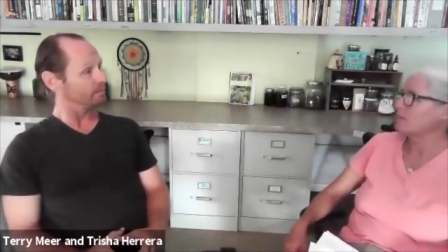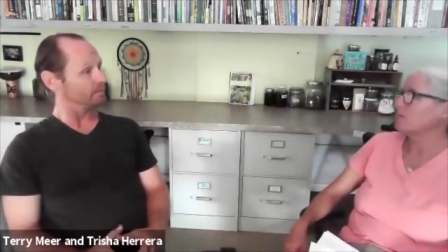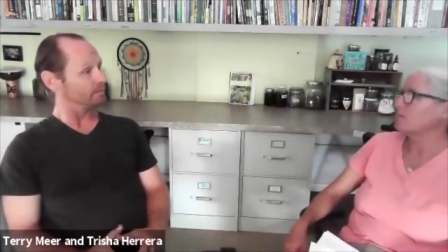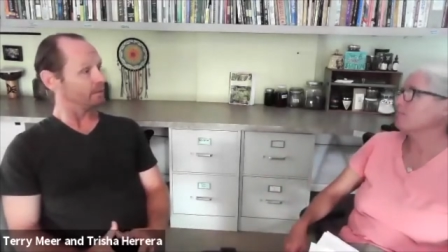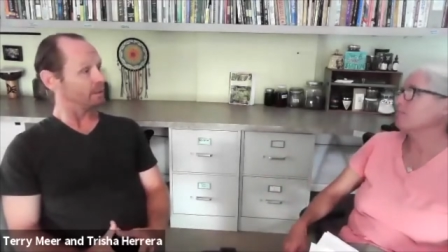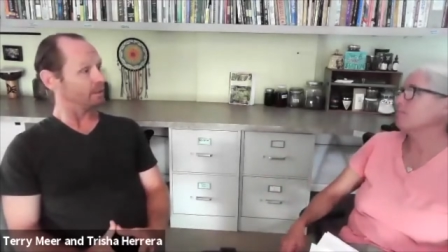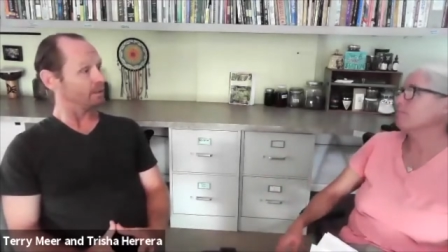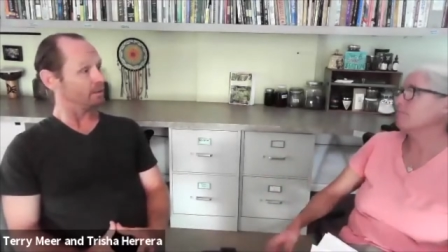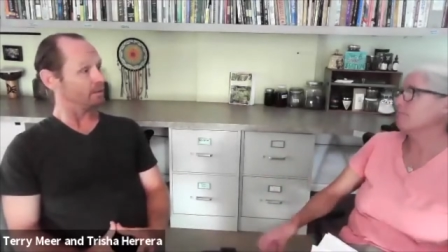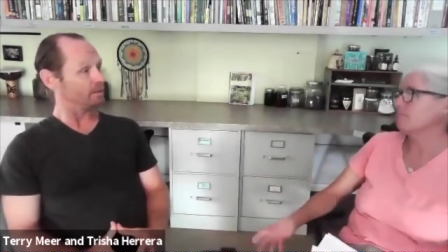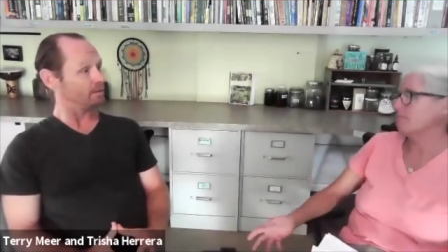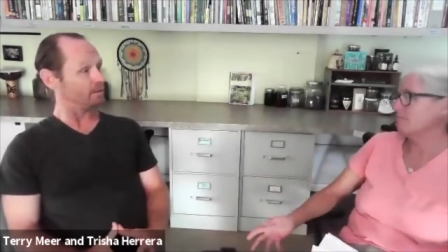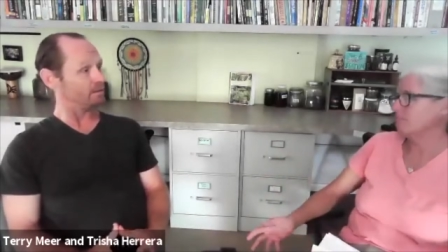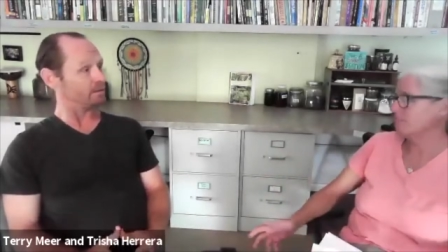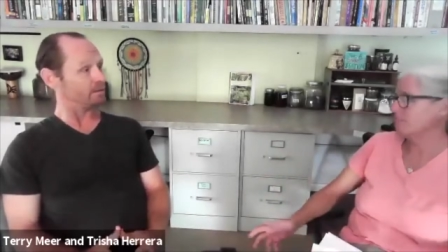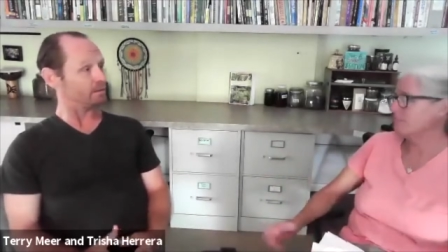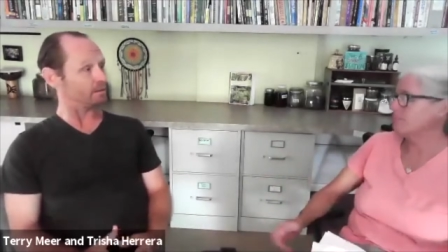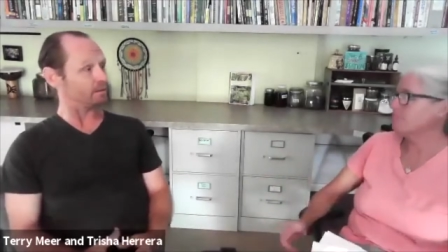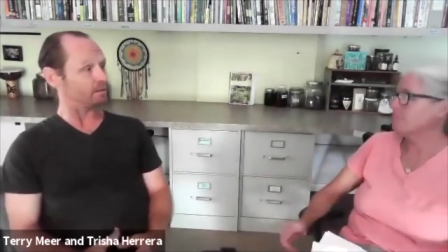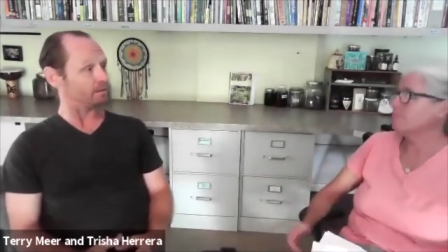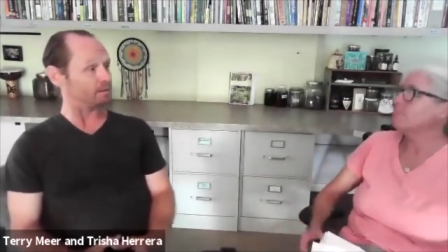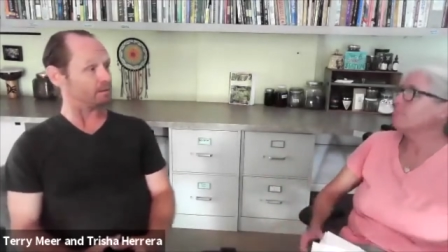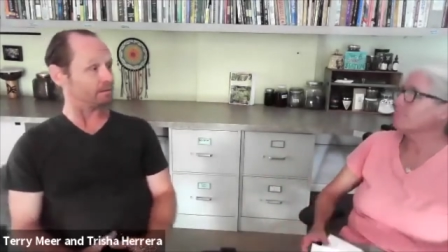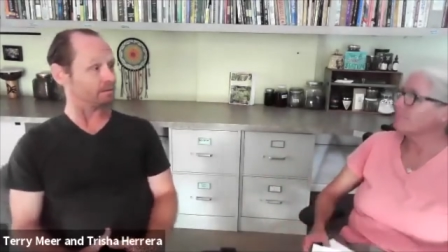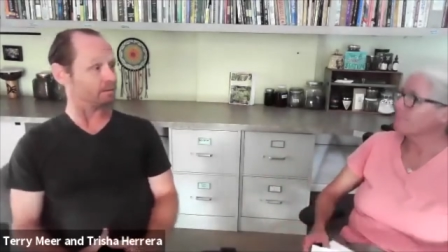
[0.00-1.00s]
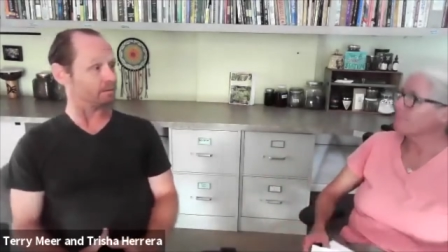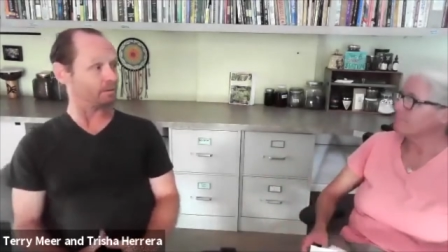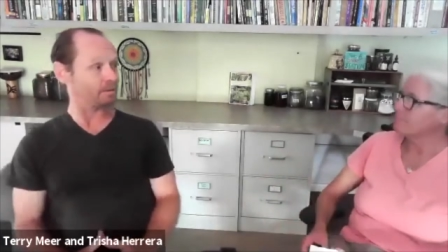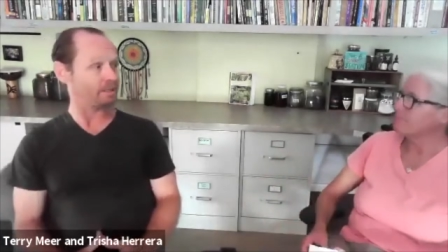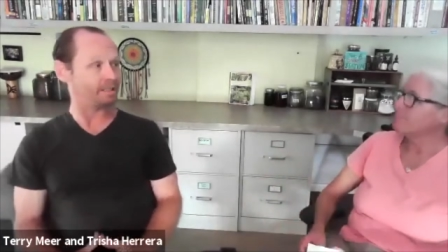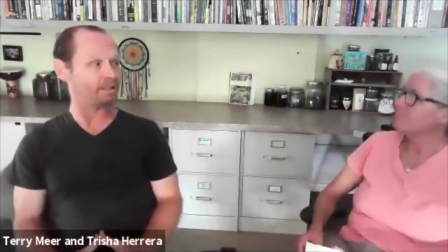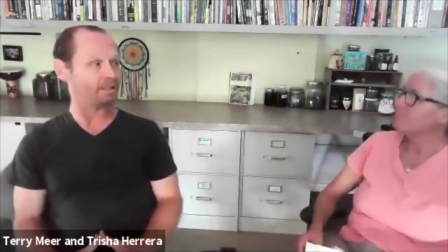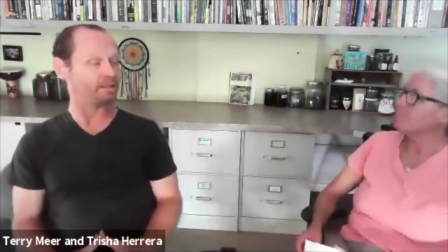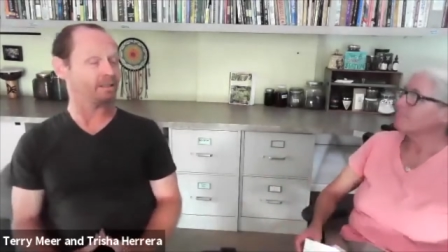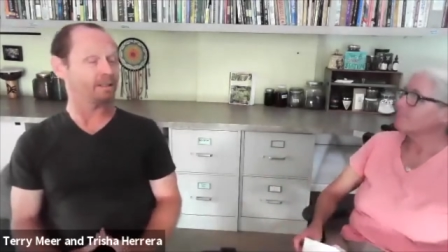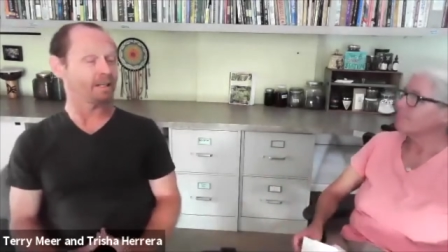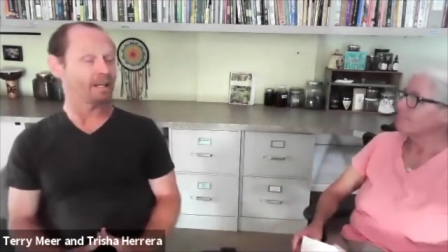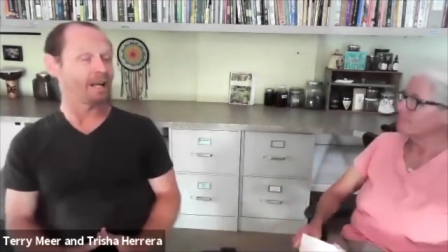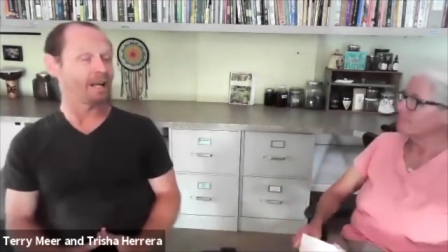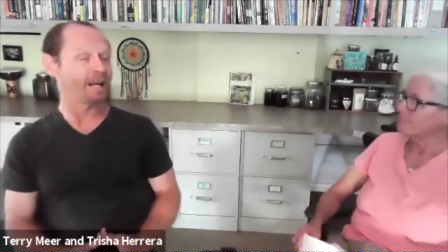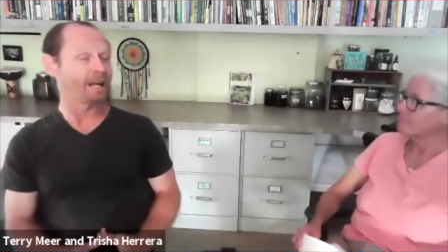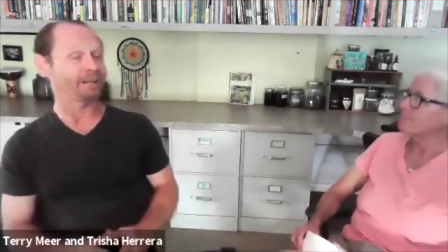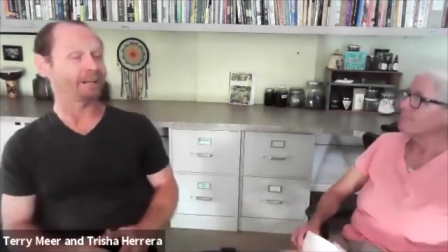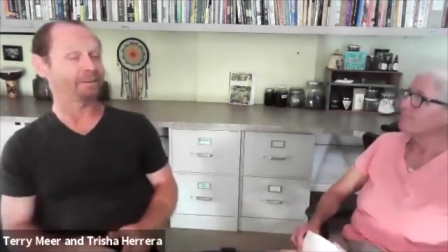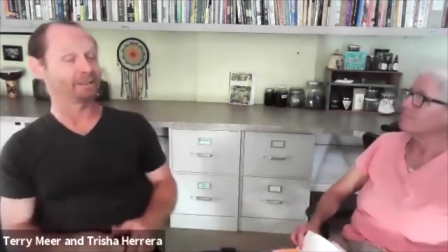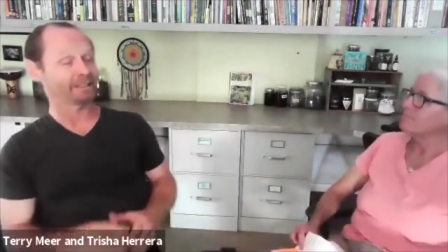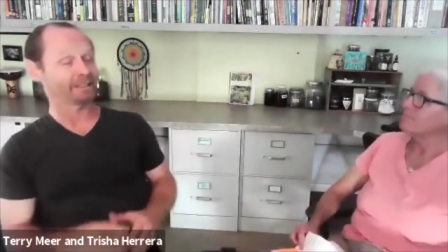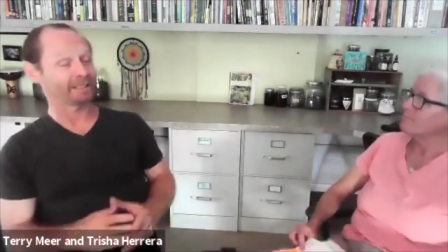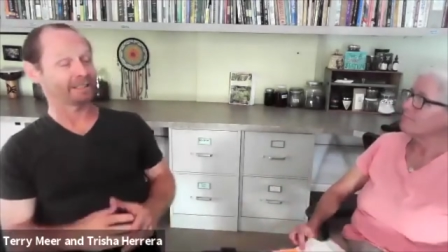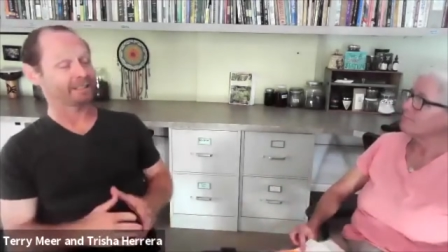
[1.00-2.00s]
Oh, wow. I
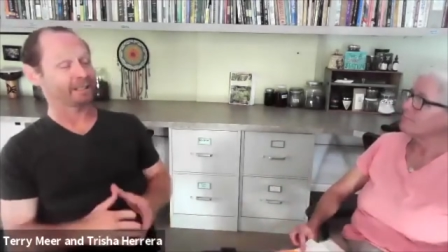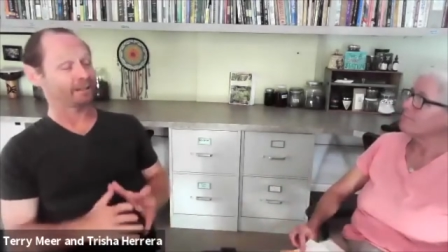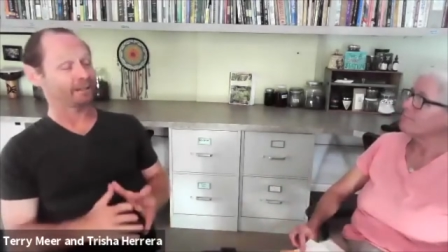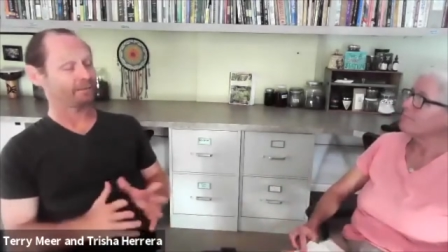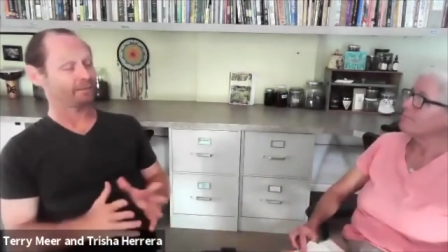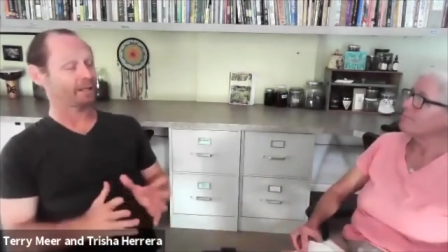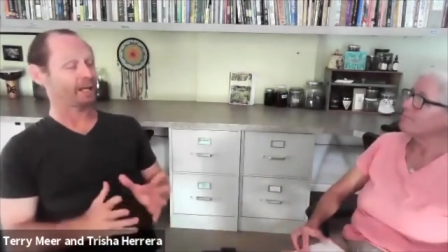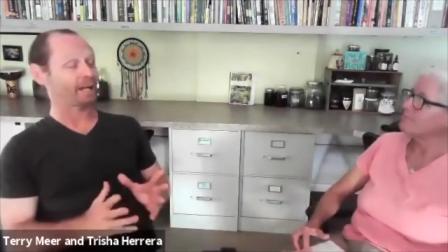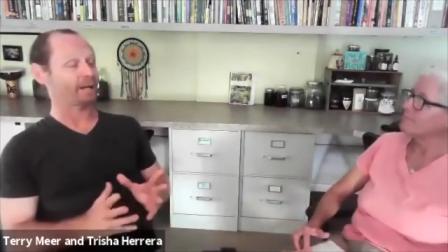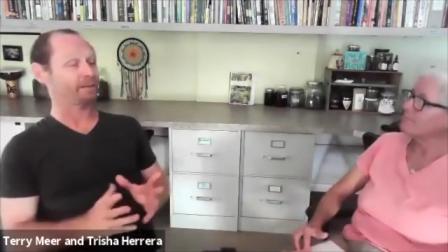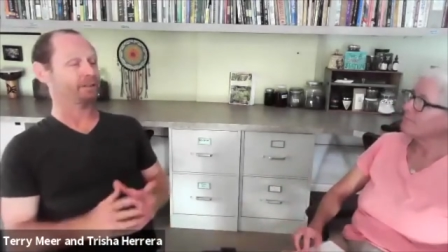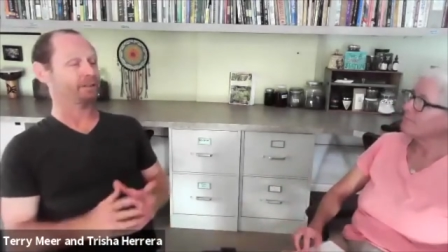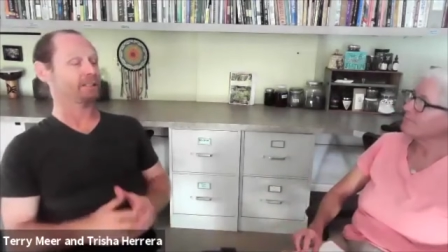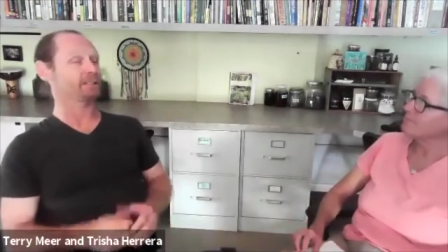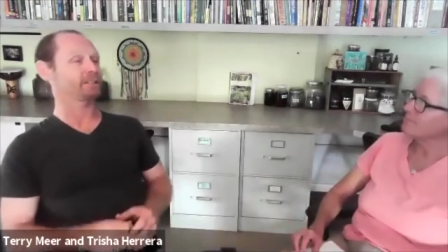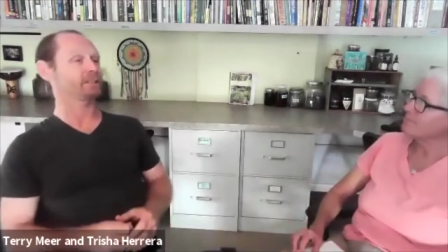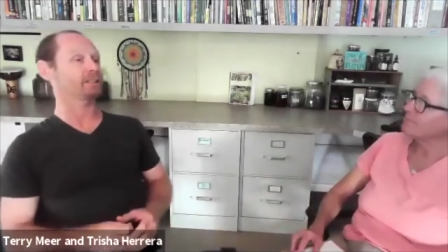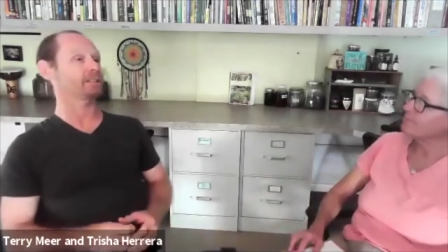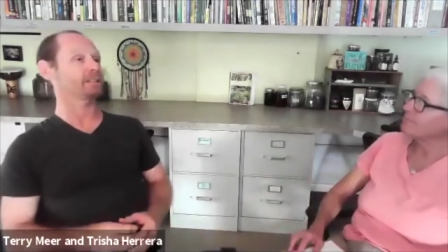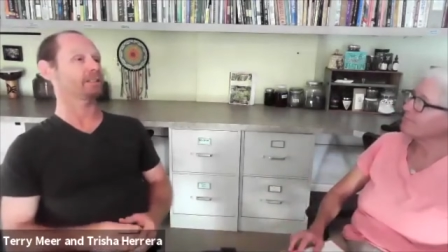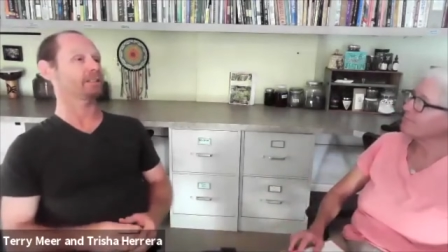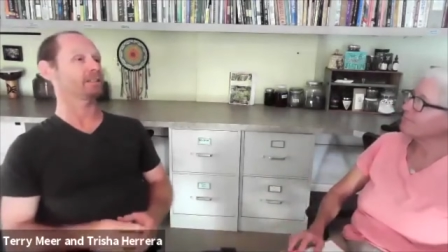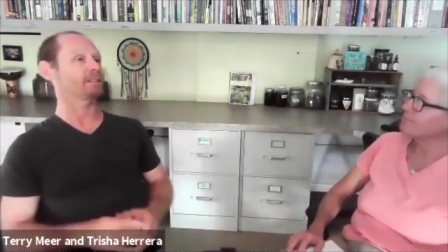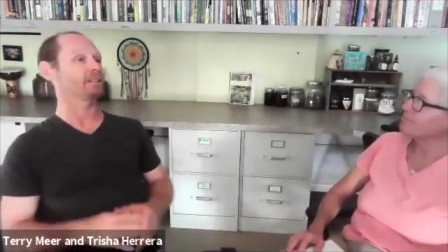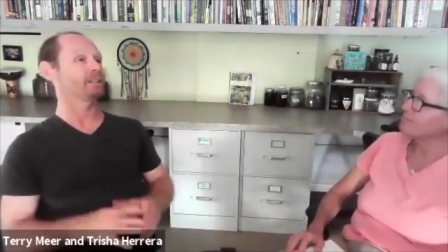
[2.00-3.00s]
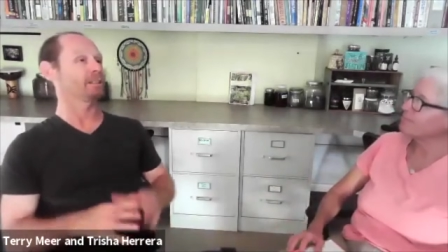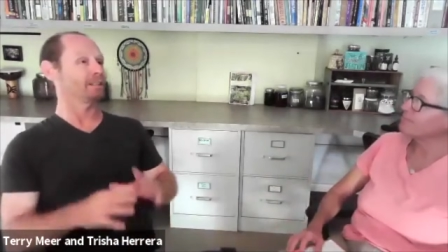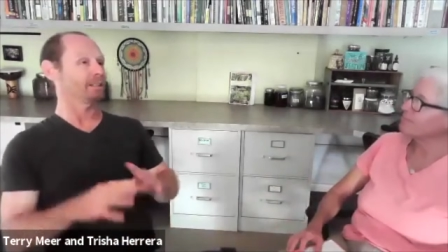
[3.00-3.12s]
really love having your